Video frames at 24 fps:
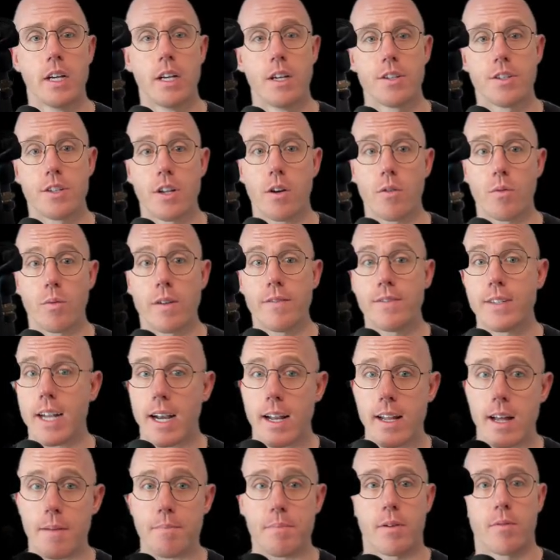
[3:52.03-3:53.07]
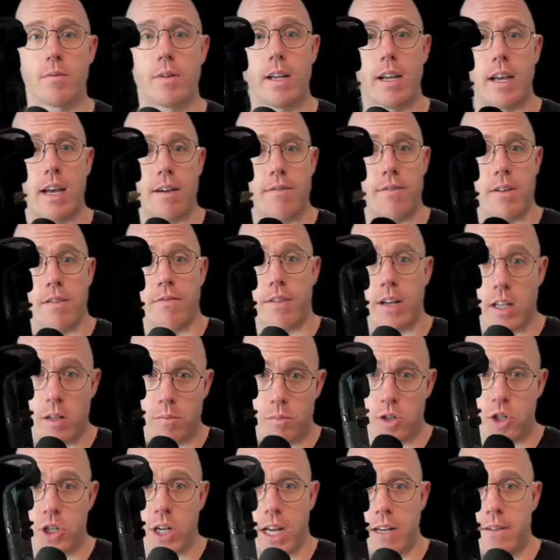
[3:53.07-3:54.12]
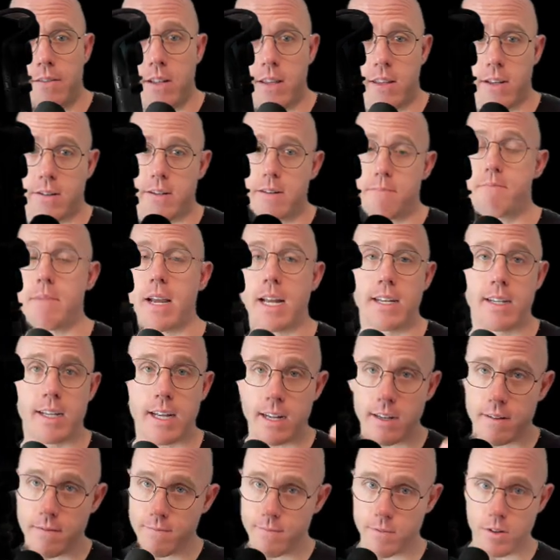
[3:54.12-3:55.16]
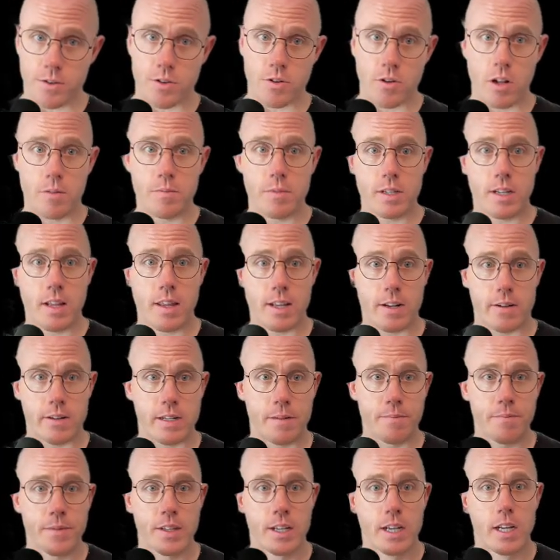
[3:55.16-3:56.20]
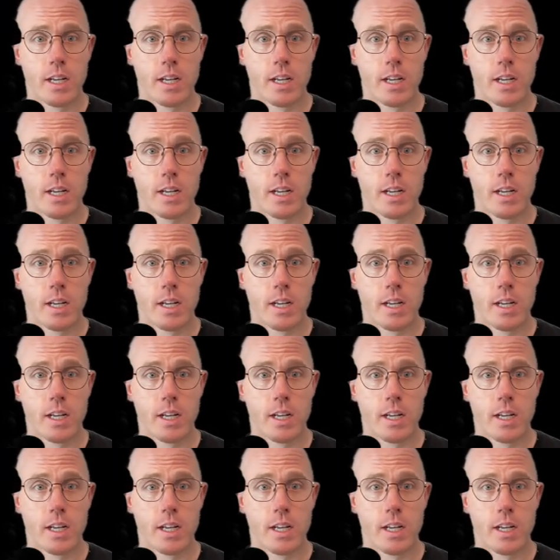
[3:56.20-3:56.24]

So we've set it up. We have an available chain, Ethereum mainnet, also known as Ethereum,